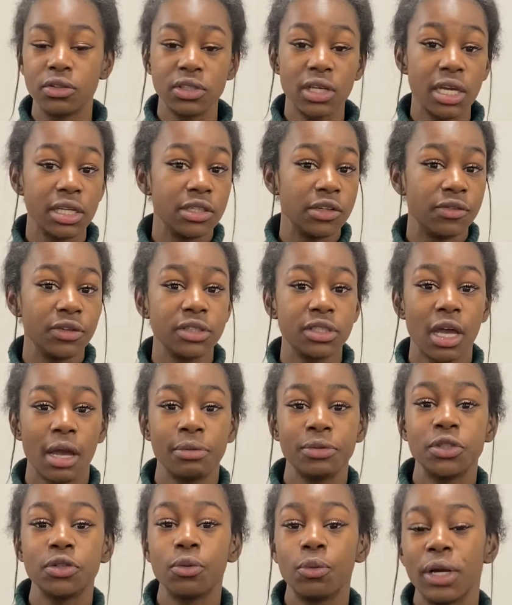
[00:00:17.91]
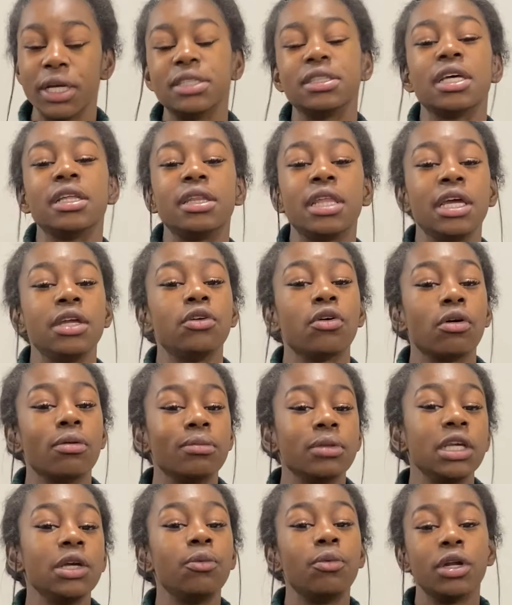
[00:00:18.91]
in different types of ways that they
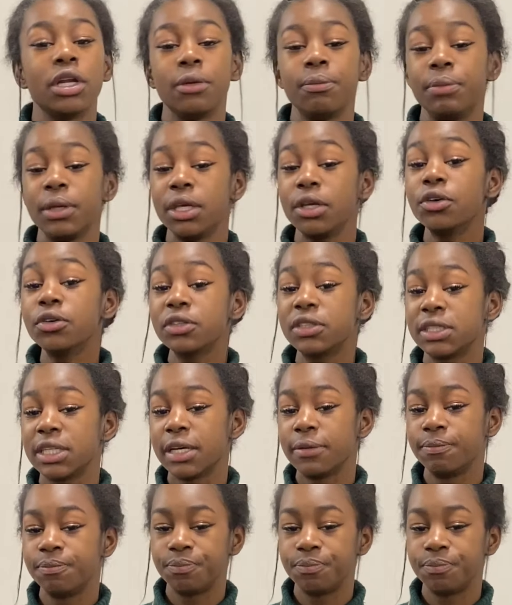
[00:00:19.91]
normally wouldn't be used in.